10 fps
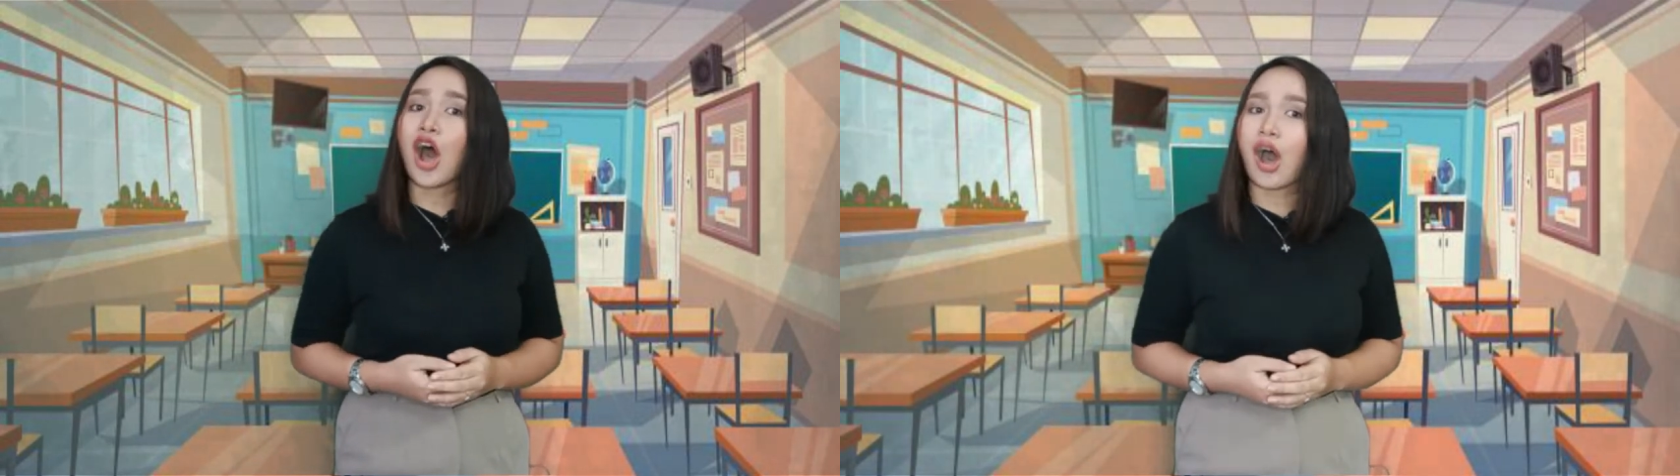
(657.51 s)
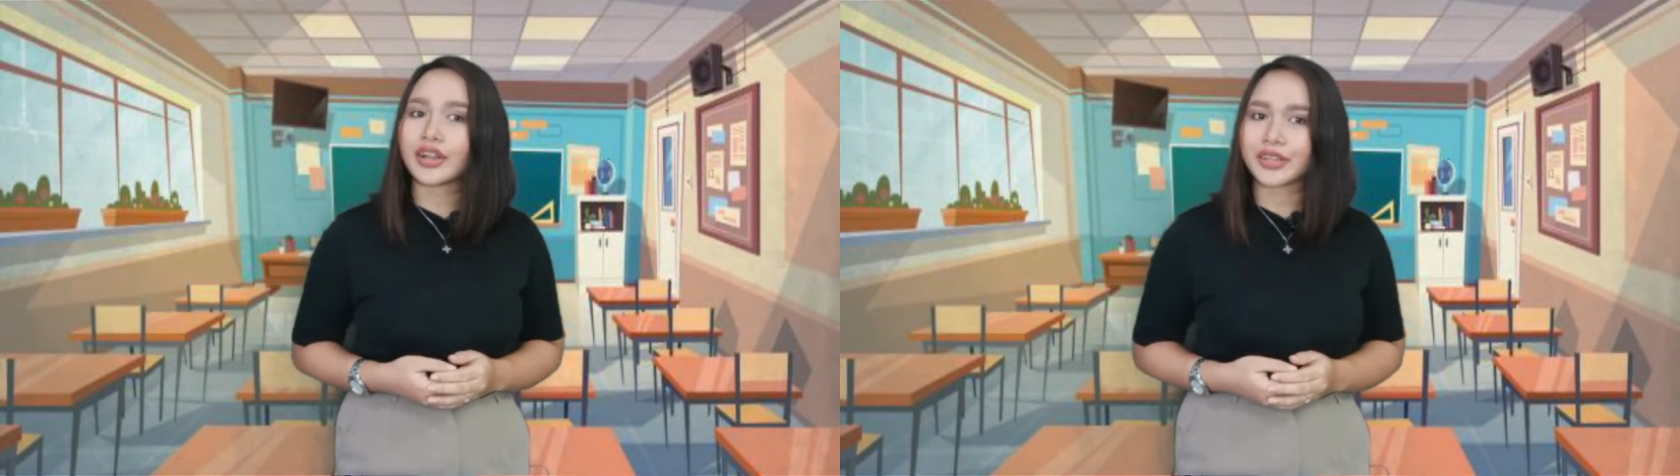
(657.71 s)

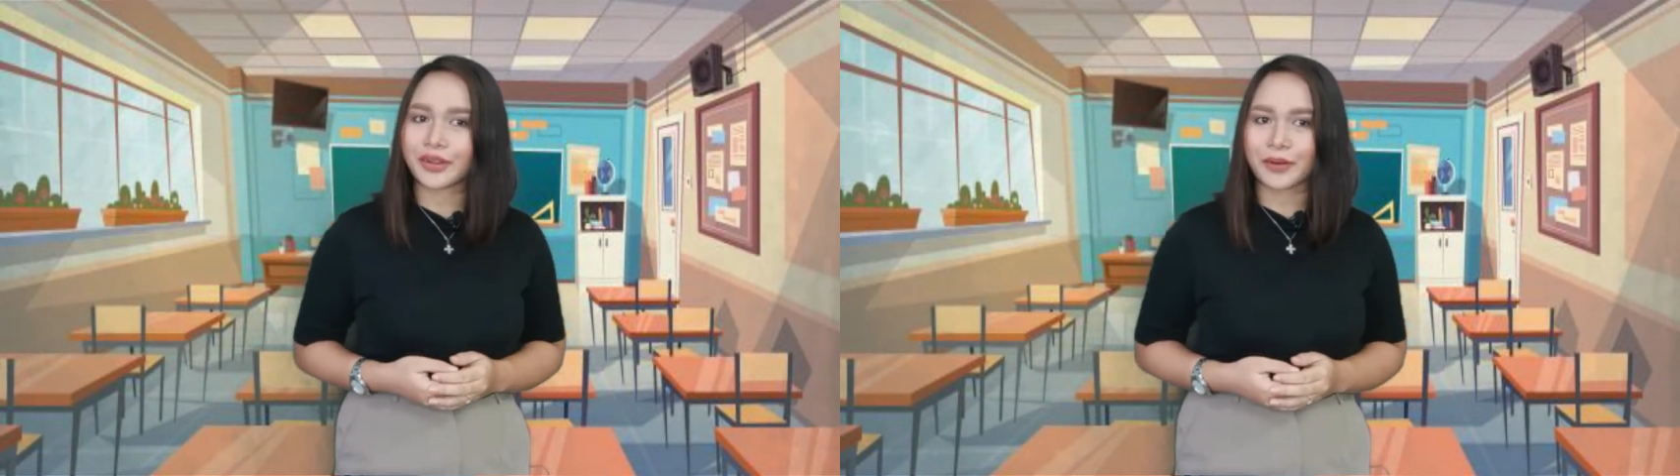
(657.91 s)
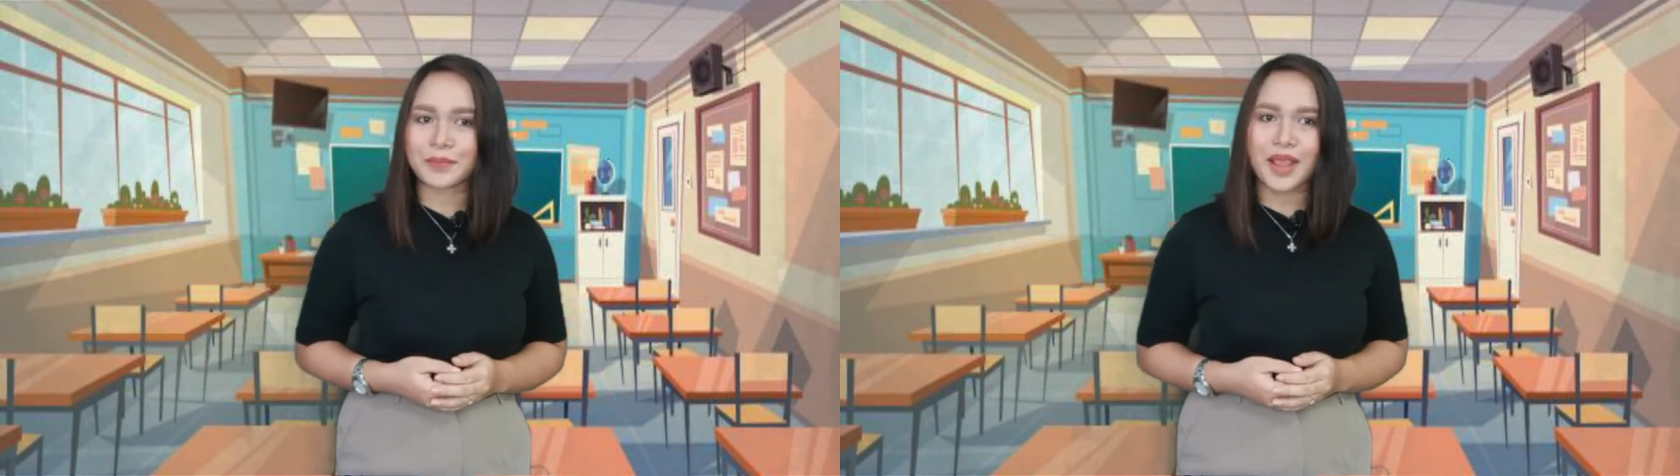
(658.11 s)
on
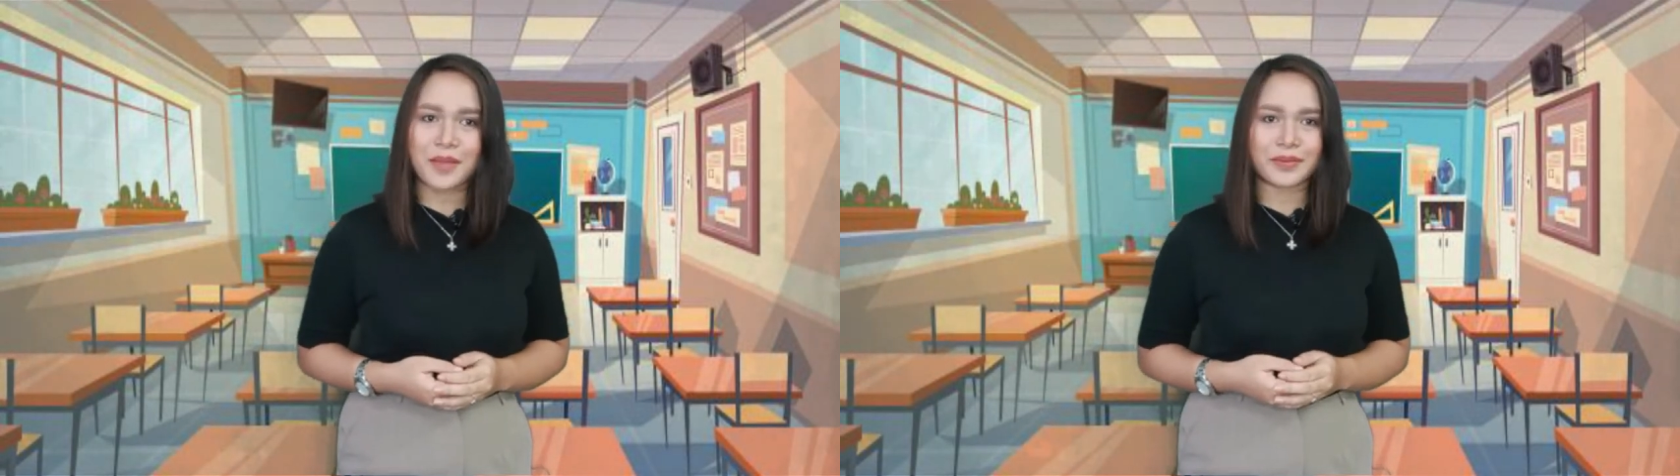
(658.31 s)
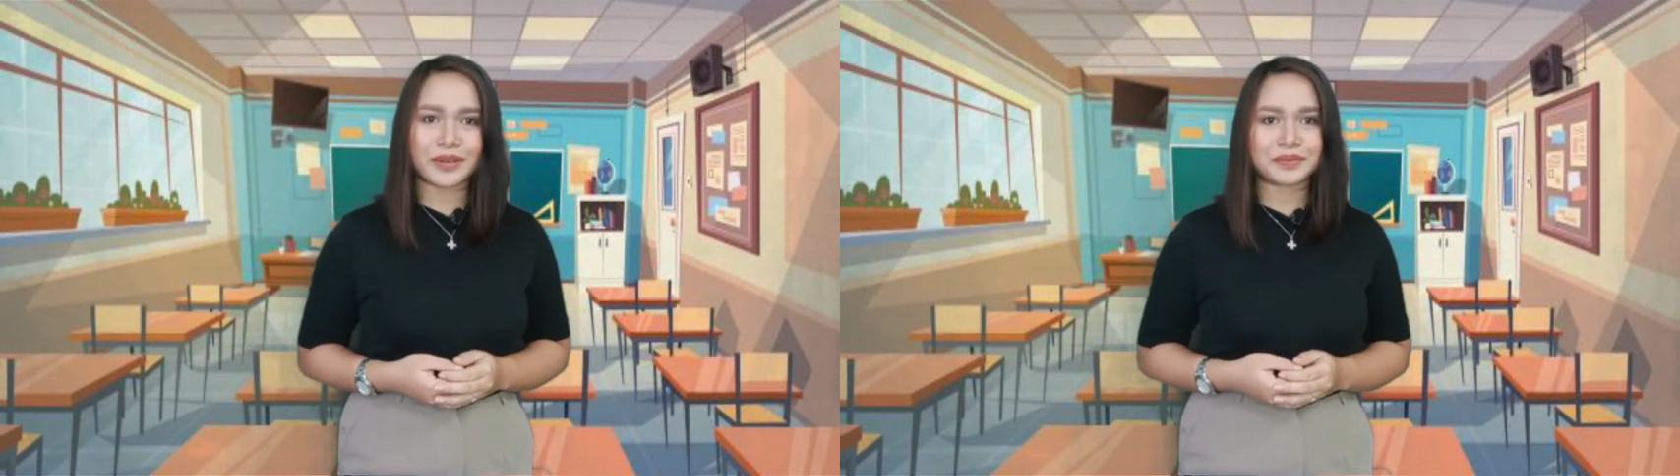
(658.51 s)
your
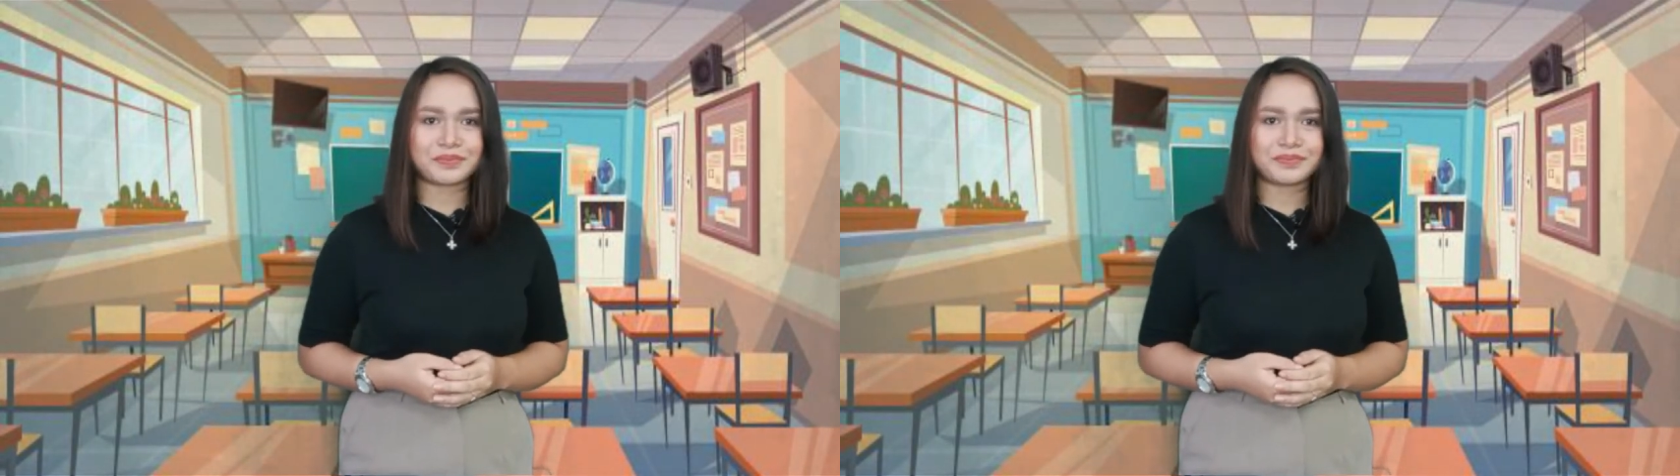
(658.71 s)
paper.